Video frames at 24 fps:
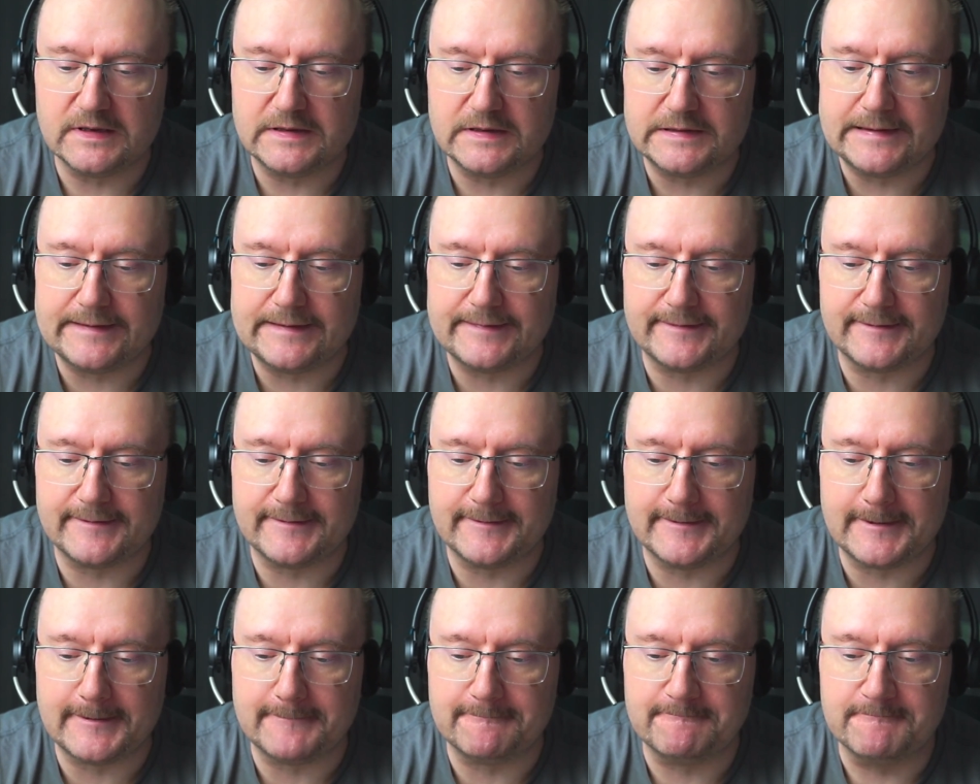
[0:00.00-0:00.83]
and
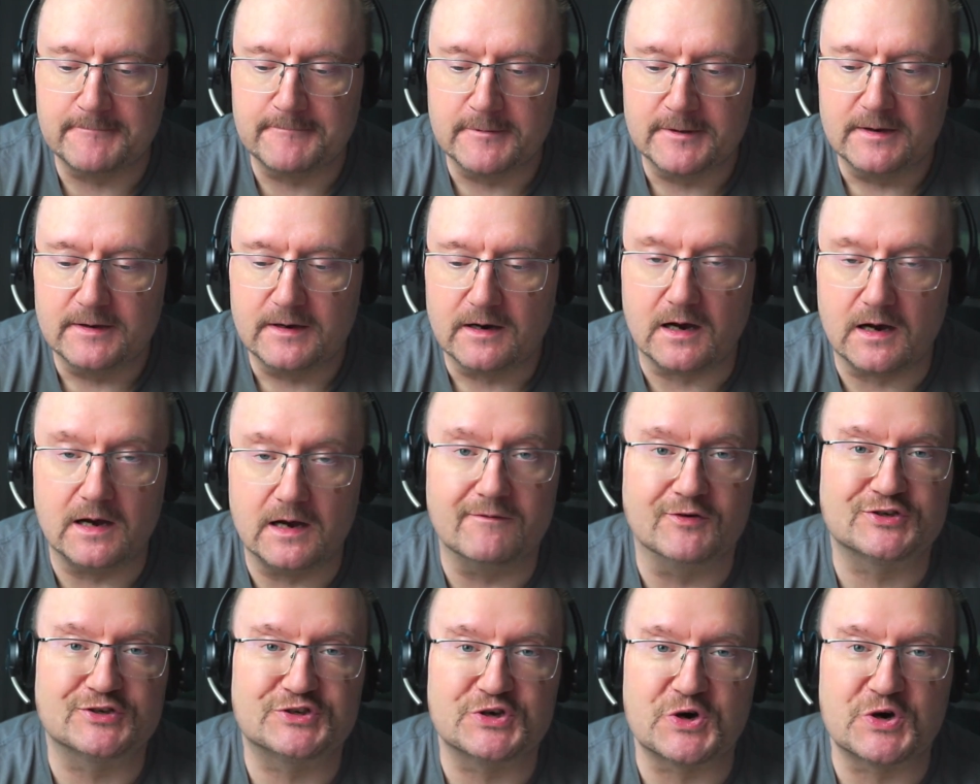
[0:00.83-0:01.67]
I
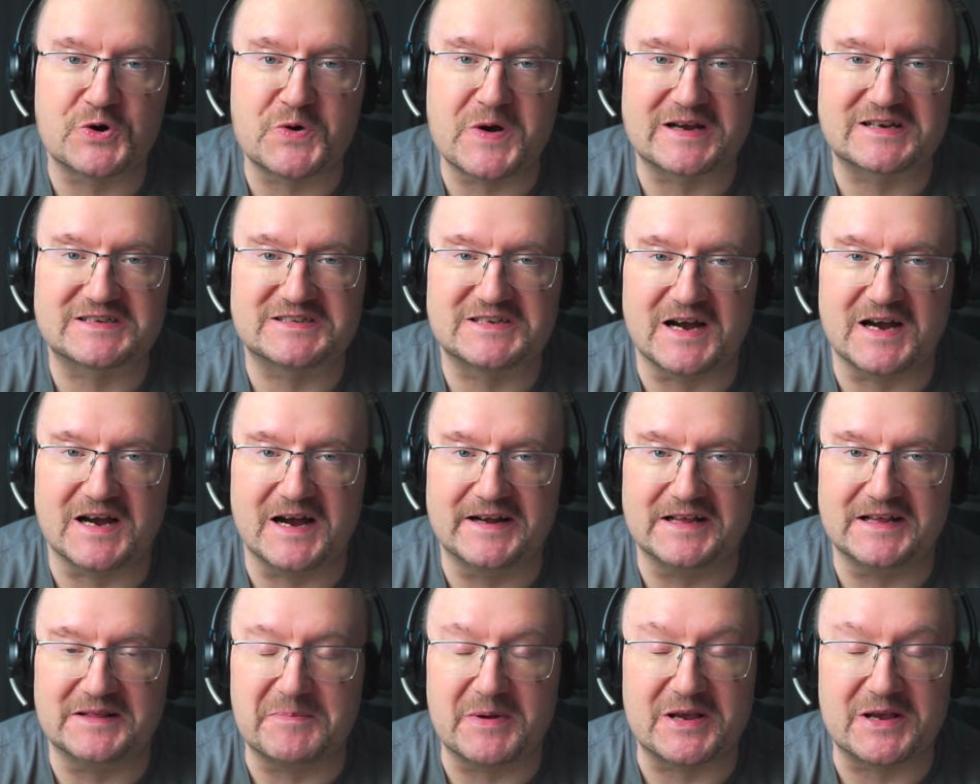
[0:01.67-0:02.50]
was so
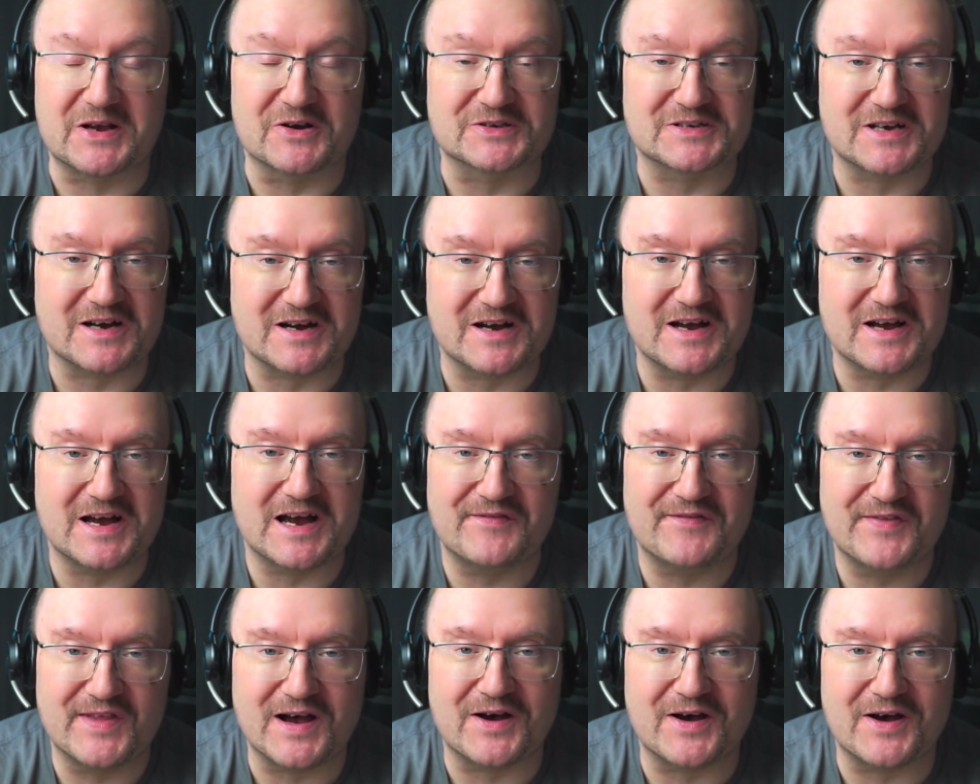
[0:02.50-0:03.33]
excited because I
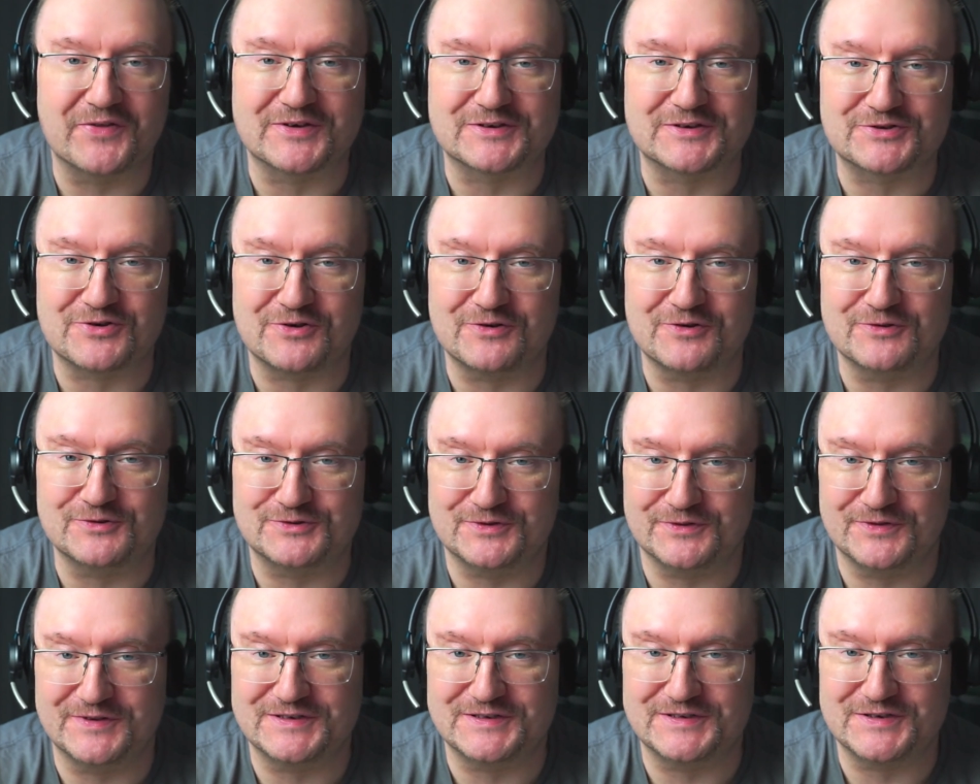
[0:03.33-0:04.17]
have now the
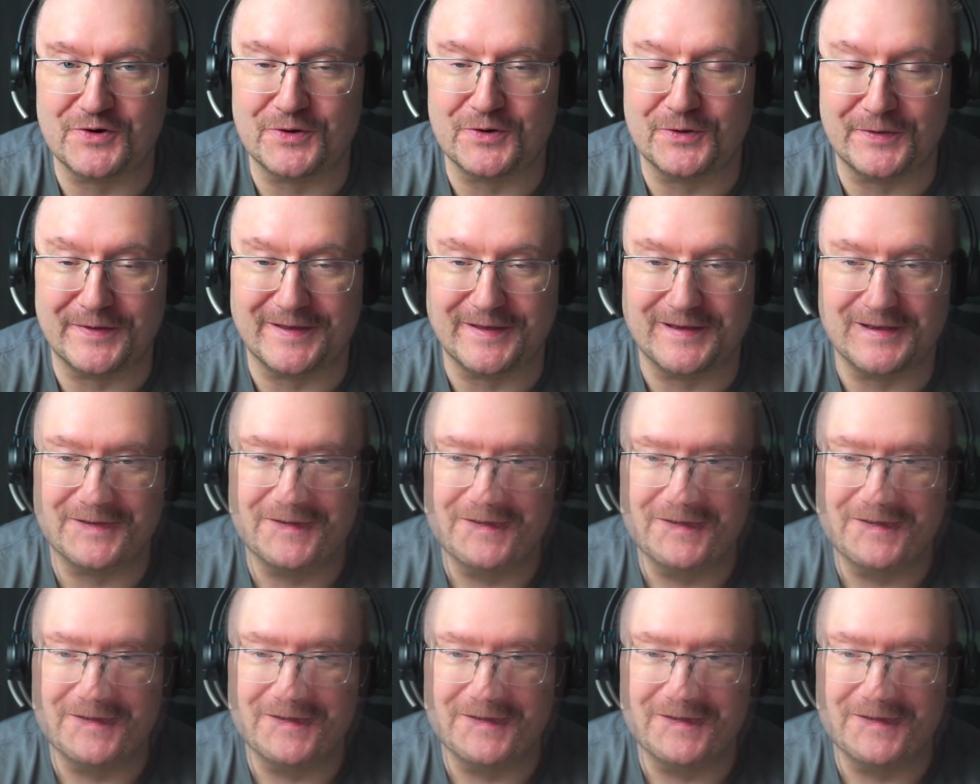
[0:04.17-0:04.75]
solution to this whole thing.